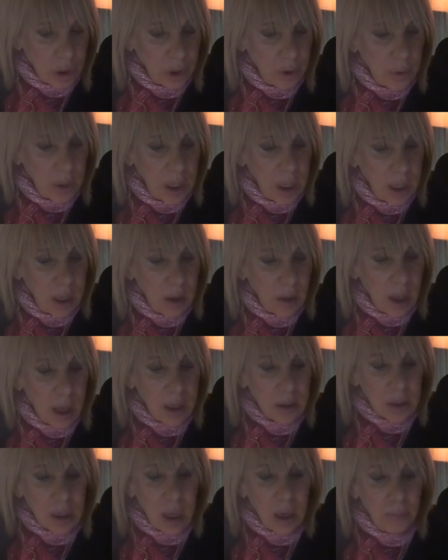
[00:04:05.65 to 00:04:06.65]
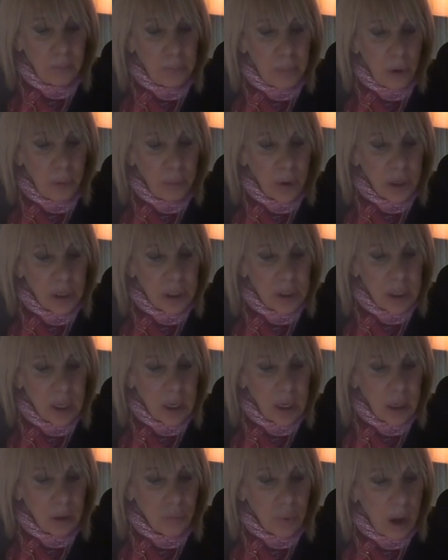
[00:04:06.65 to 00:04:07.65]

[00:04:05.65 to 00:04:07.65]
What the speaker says: Clooney, it's got Beau Bridges in it,